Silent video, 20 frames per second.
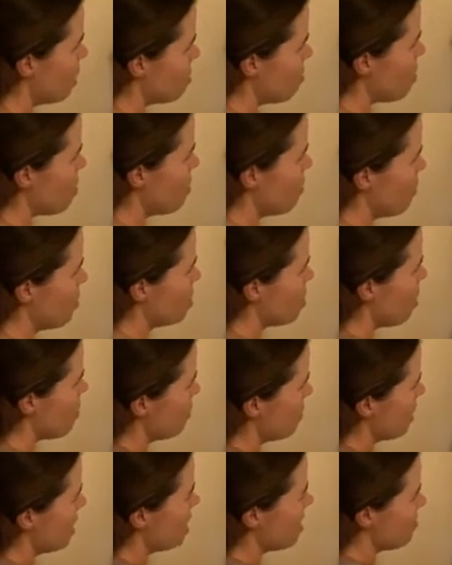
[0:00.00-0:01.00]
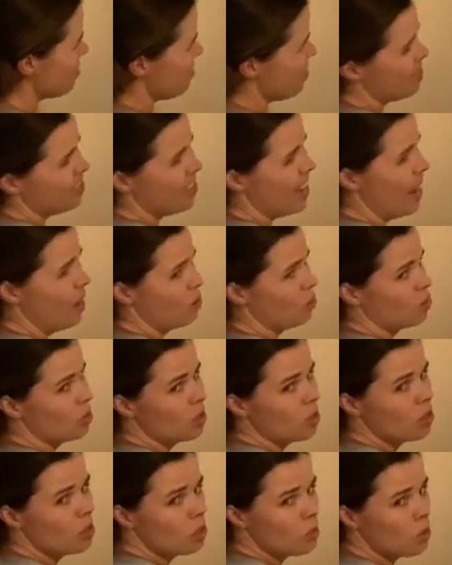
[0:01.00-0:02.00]
the moment, we don't need this
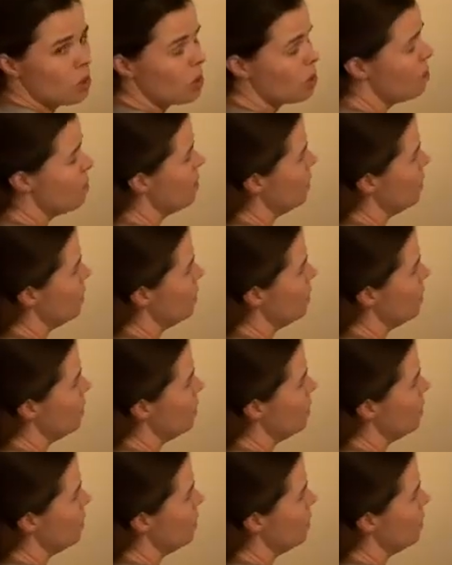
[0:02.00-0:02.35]
thousand, so we're going to